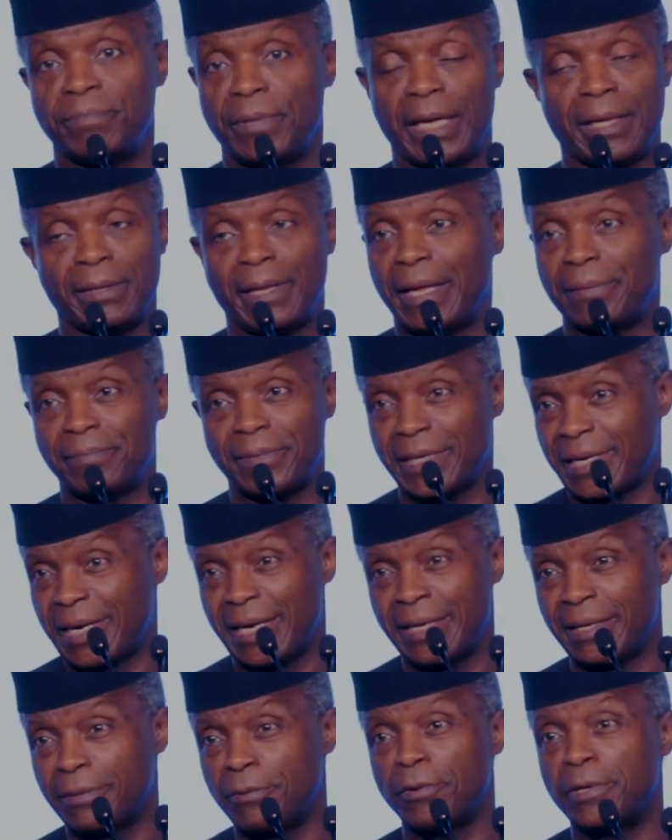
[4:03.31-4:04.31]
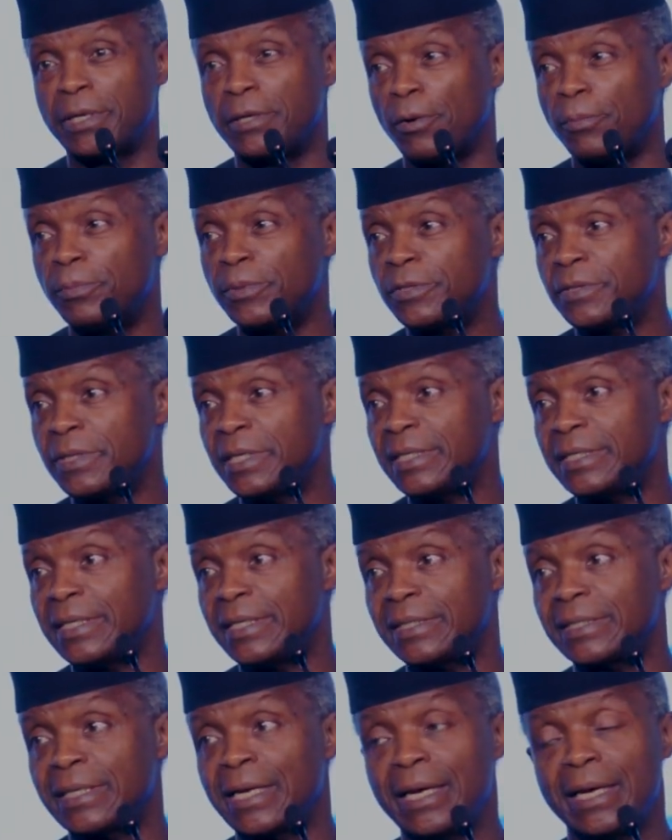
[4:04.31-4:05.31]
uh, uh the clean cooking
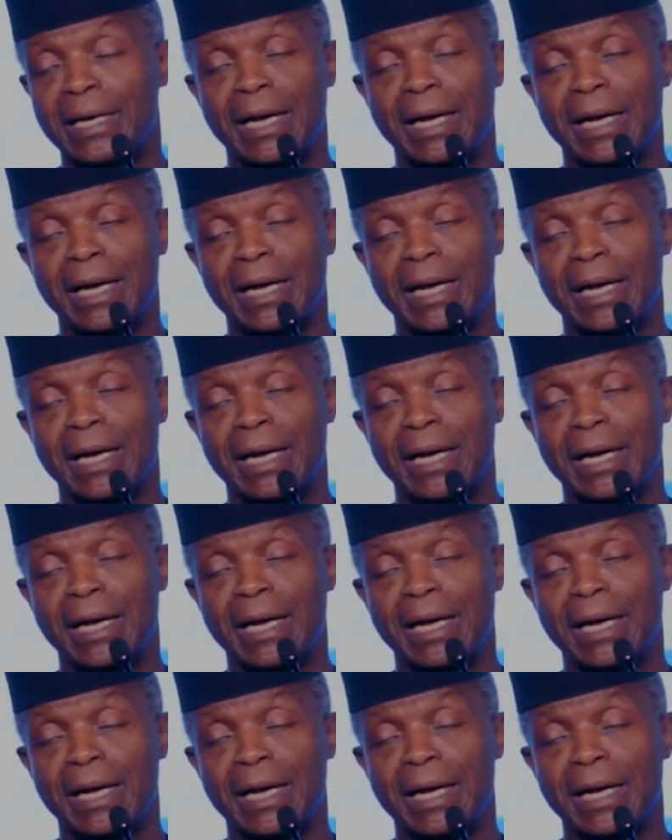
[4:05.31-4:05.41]
opportunities